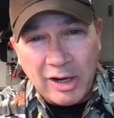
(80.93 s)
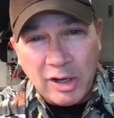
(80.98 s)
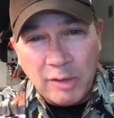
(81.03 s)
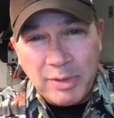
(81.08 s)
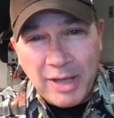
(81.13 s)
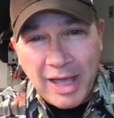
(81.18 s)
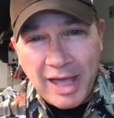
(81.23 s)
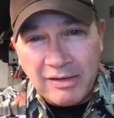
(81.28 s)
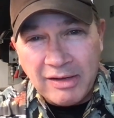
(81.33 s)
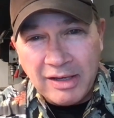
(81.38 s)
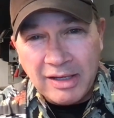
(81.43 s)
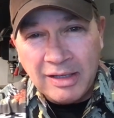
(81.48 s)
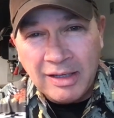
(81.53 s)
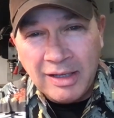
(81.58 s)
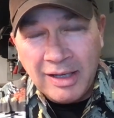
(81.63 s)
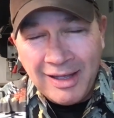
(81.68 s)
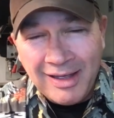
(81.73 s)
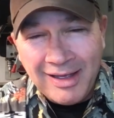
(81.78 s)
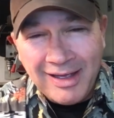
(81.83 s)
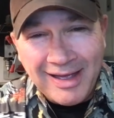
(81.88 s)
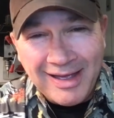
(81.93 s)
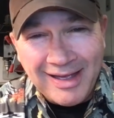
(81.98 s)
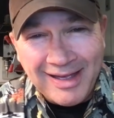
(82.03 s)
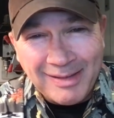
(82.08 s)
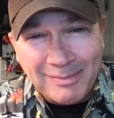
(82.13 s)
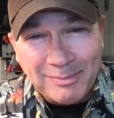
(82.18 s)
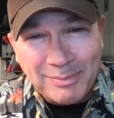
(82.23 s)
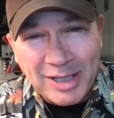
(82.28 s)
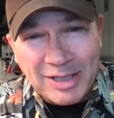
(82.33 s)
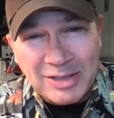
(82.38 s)
I hope you had a,
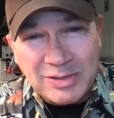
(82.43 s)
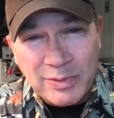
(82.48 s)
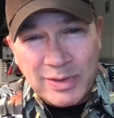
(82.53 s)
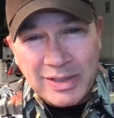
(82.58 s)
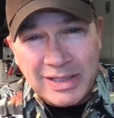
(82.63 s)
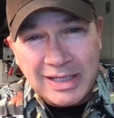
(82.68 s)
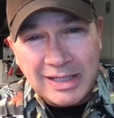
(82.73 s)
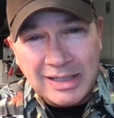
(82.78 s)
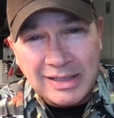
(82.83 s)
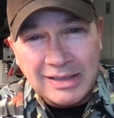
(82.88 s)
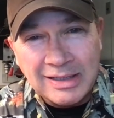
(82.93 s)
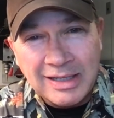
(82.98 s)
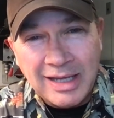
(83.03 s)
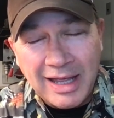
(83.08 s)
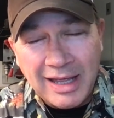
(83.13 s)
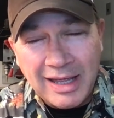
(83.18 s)
a blessed weekend.